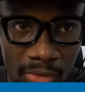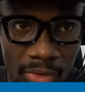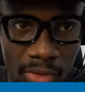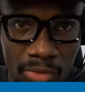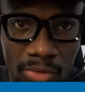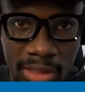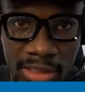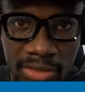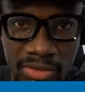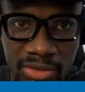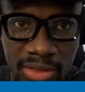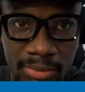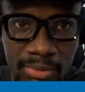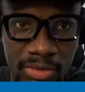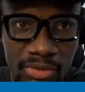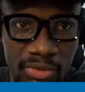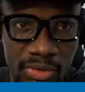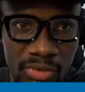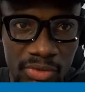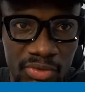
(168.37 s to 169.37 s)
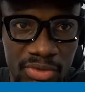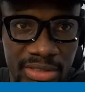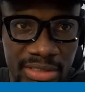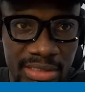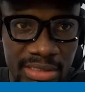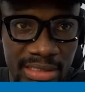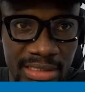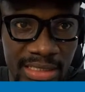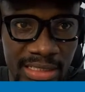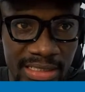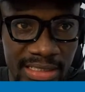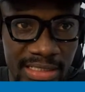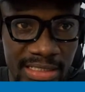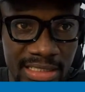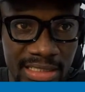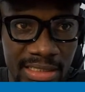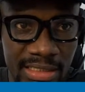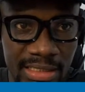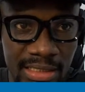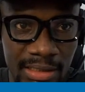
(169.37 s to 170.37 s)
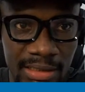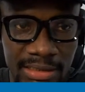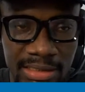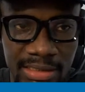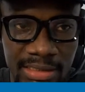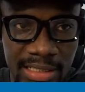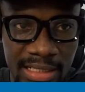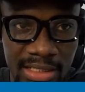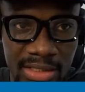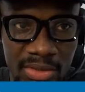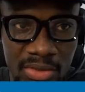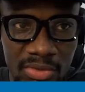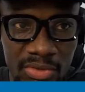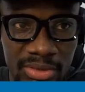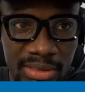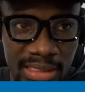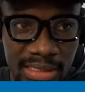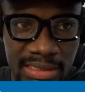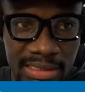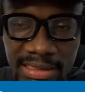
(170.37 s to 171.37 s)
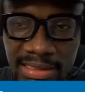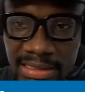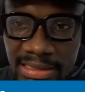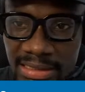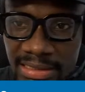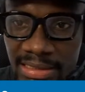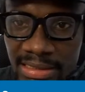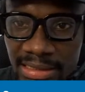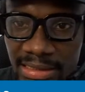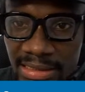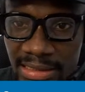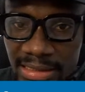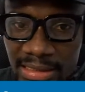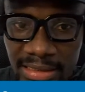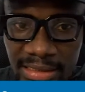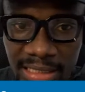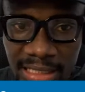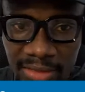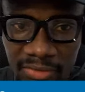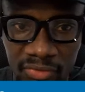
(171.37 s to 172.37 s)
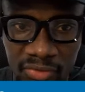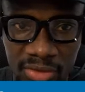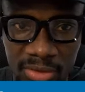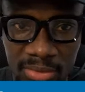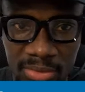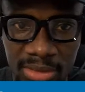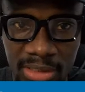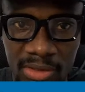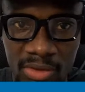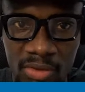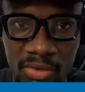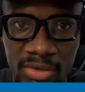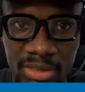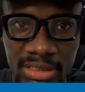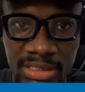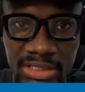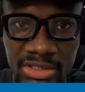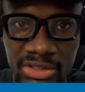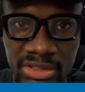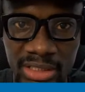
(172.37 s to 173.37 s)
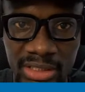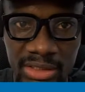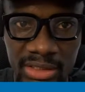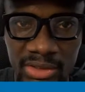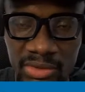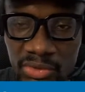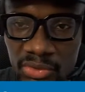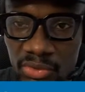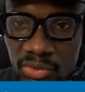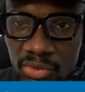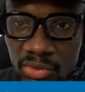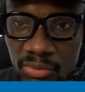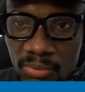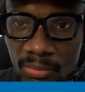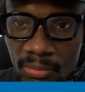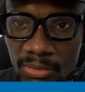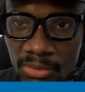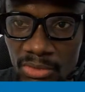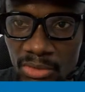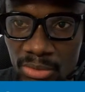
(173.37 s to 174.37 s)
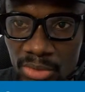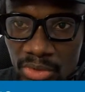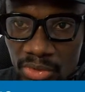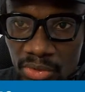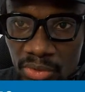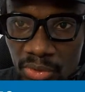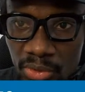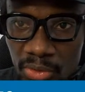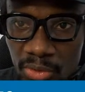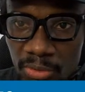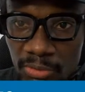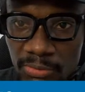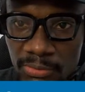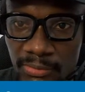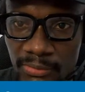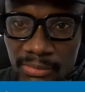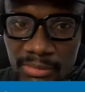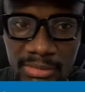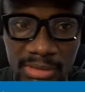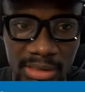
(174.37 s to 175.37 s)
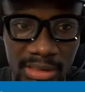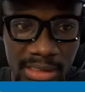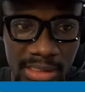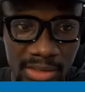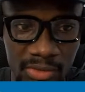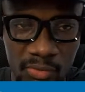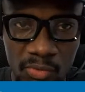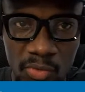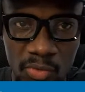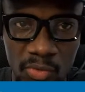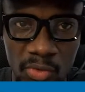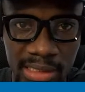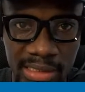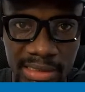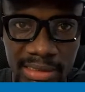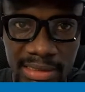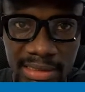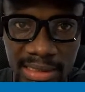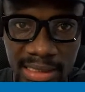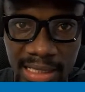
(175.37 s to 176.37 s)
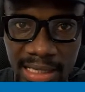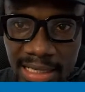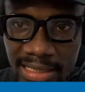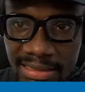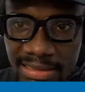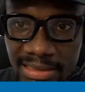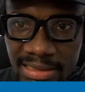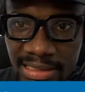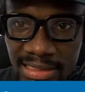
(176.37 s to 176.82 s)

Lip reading: All right, so I'm just going to check the channels that these live streams are currently shared to be sure it's working as